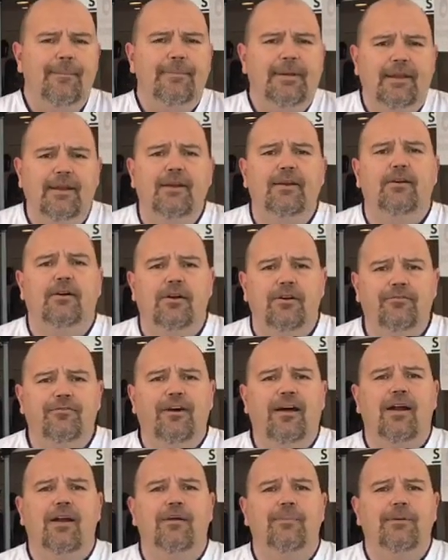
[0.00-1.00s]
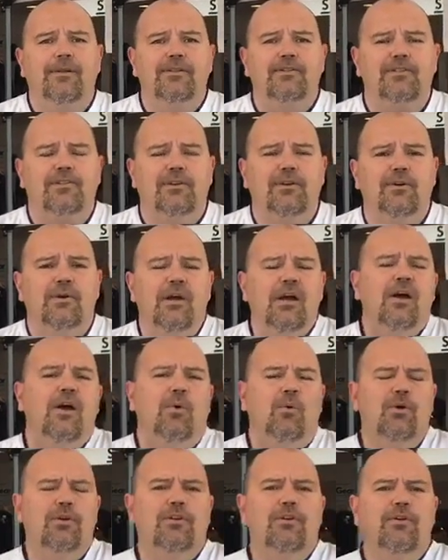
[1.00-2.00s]
being in our environment. So
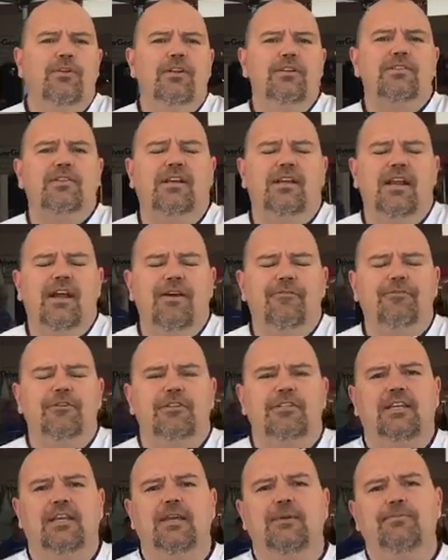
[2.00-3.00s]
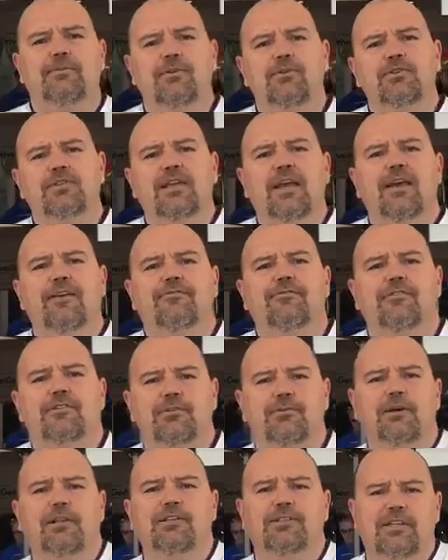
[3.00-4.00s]
we're doing this in an effort to keep you safe
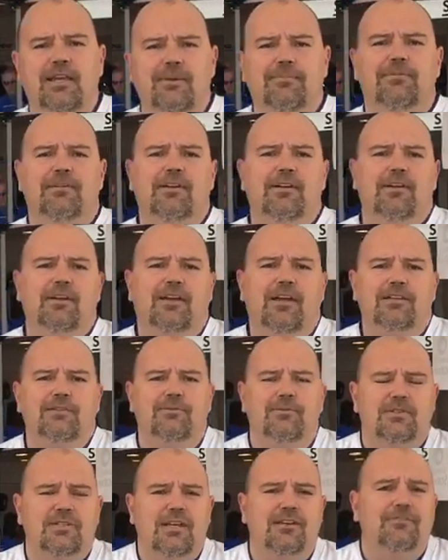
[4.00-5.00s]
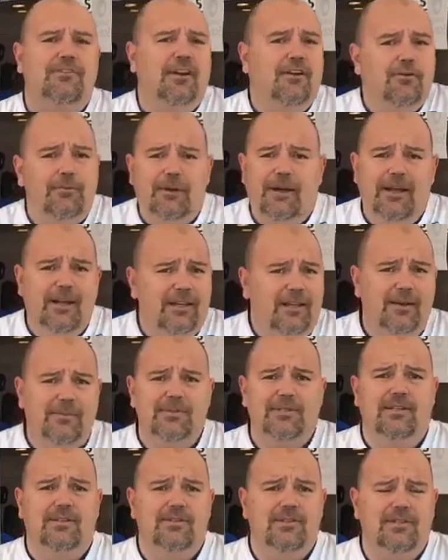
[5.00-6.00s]
as well as keep the customer safe and everybody that
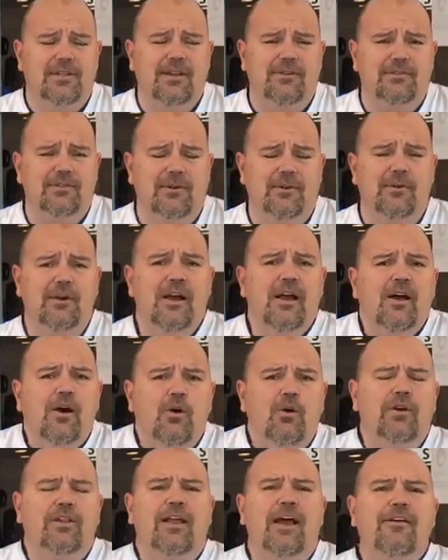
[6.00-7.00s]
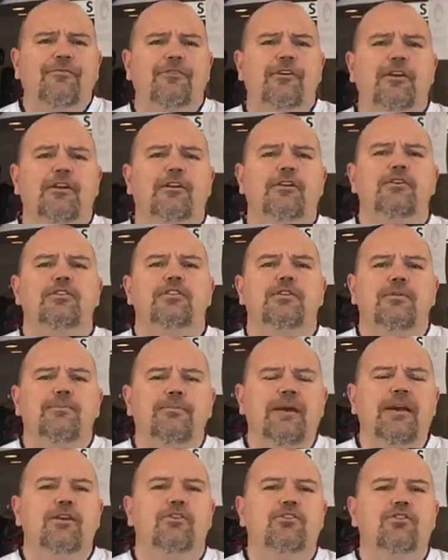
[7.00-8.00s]
comes in safe. So what I'd like for you to do is to
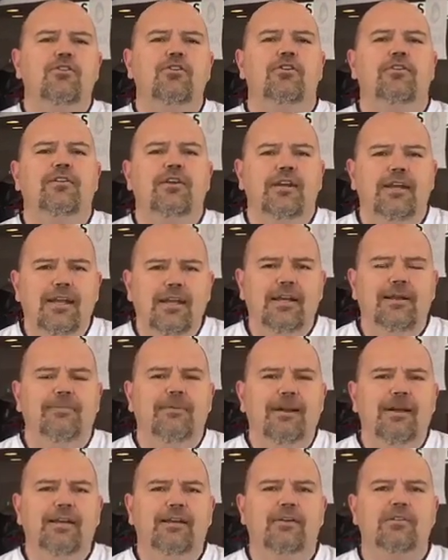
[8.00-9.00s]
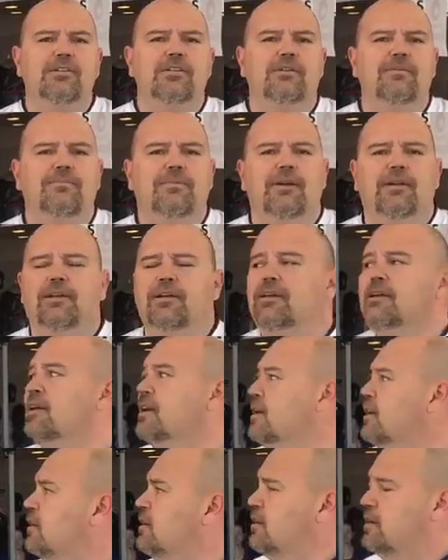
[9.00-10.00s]
make sure that anybody that comes in the building,
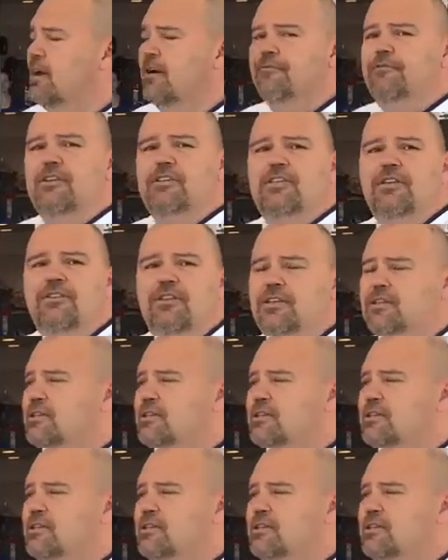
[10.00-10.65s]
you come visit